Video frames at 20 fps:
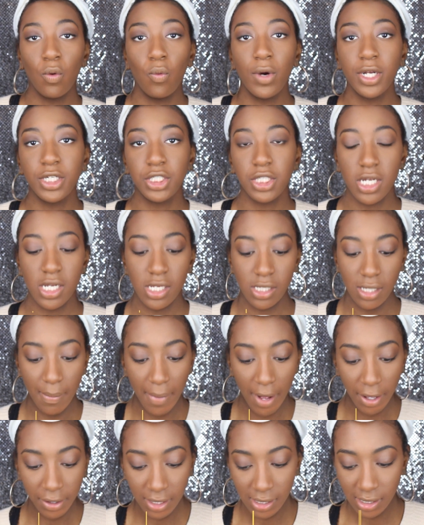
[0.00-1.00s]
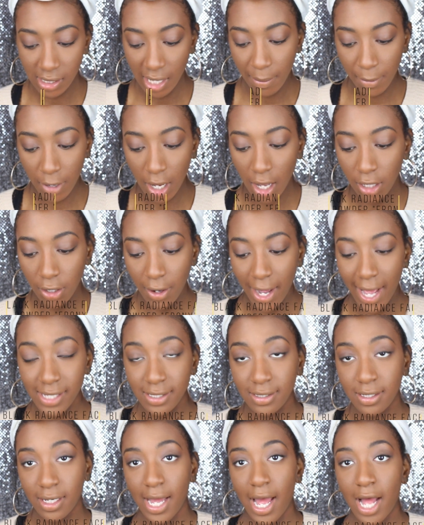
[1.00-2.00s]
which is about the same color
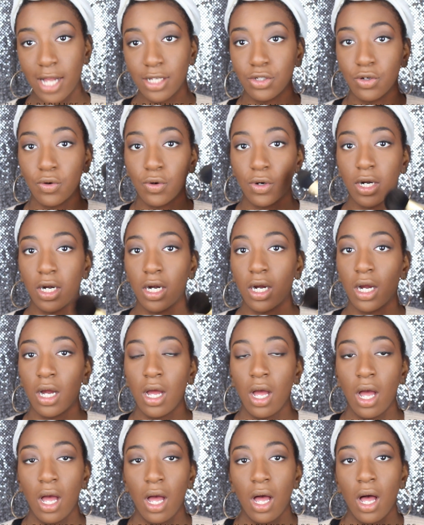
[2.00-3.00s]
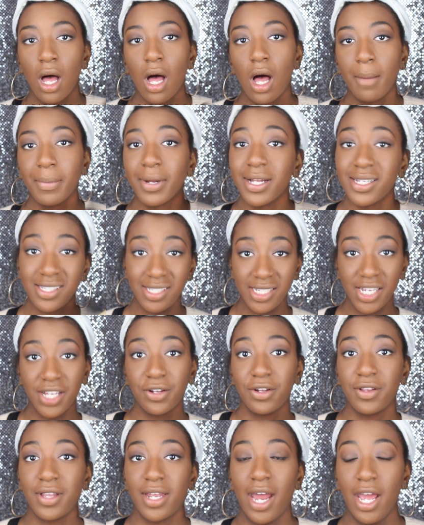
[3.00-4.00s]
as the contour
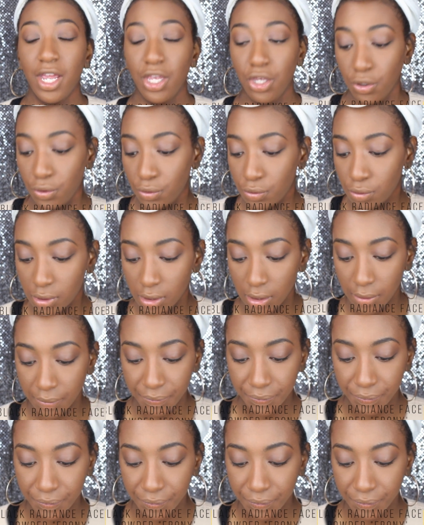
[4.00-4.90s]
concealer that I used.